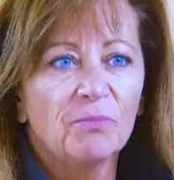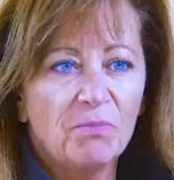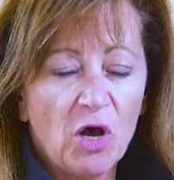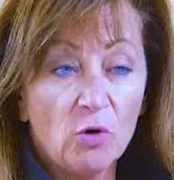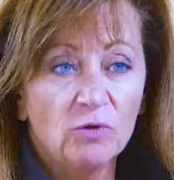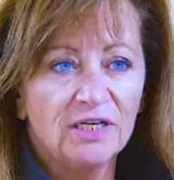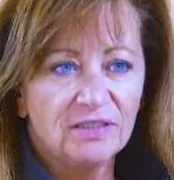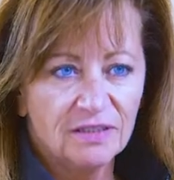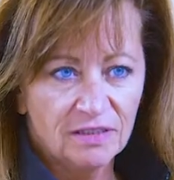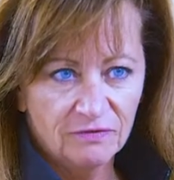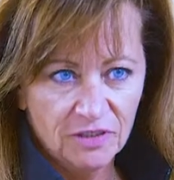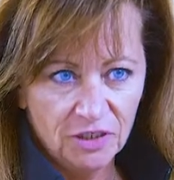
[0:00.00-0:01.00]

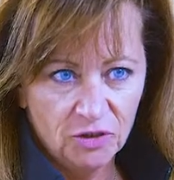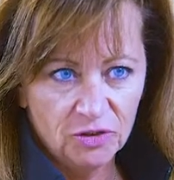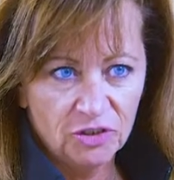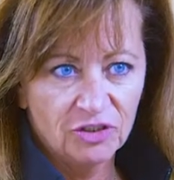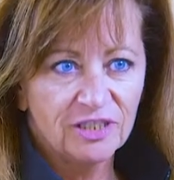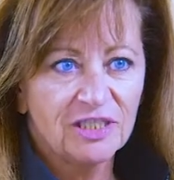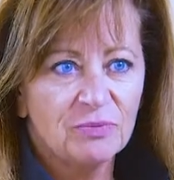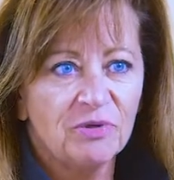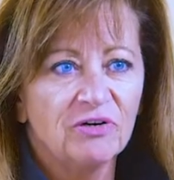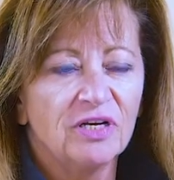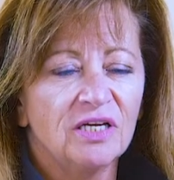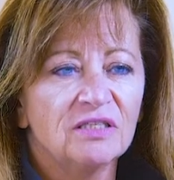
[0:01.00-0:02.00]
components of the user
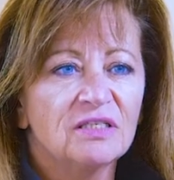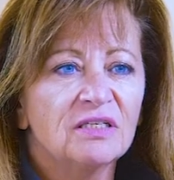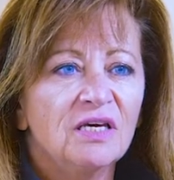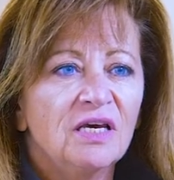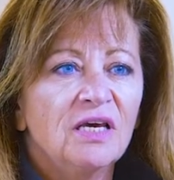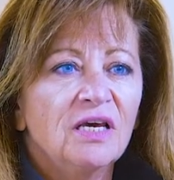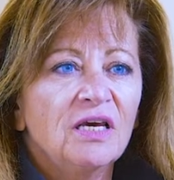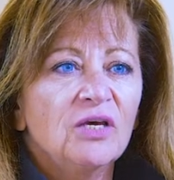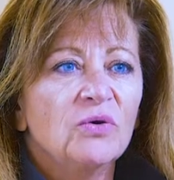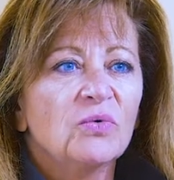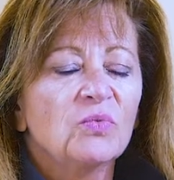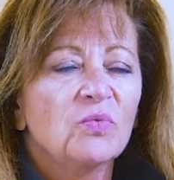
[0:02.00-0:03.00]
experience.
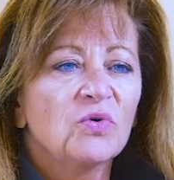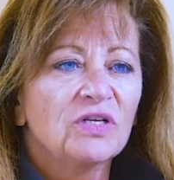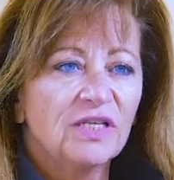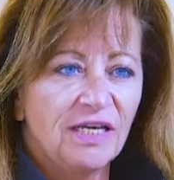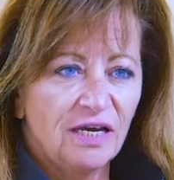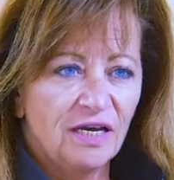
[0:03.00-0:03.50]
You really